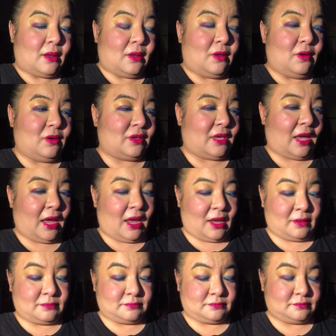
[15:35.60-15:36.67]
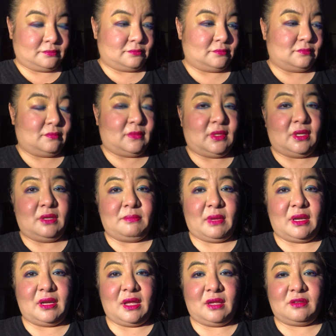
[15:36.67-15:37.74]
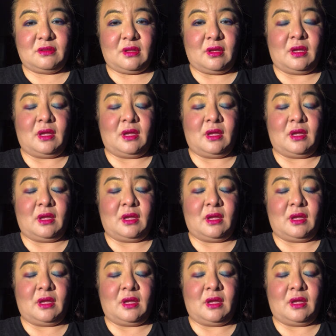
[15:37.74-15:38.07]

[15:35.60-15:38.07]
Okay, in my next